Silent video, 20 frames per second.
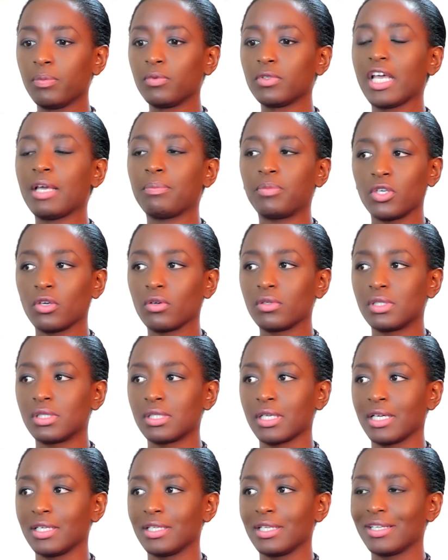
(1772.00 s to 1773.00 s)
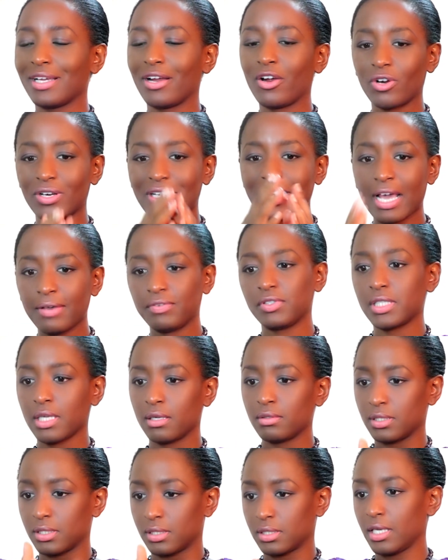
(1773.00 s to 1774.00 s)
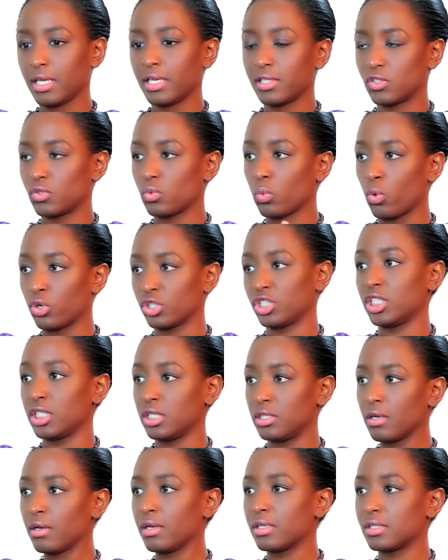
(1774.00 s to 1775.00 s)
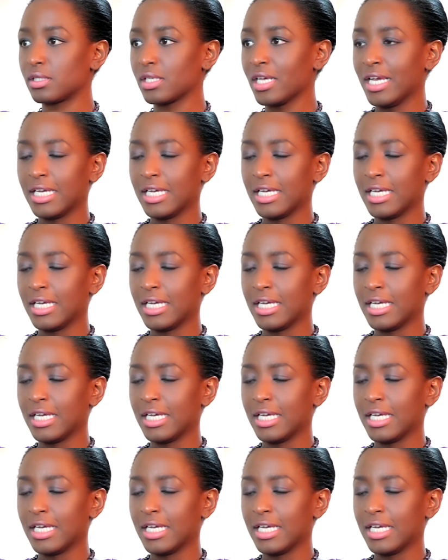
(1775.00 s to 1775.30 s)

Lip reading: people like Beyonce, her lifestyle dictates what she does.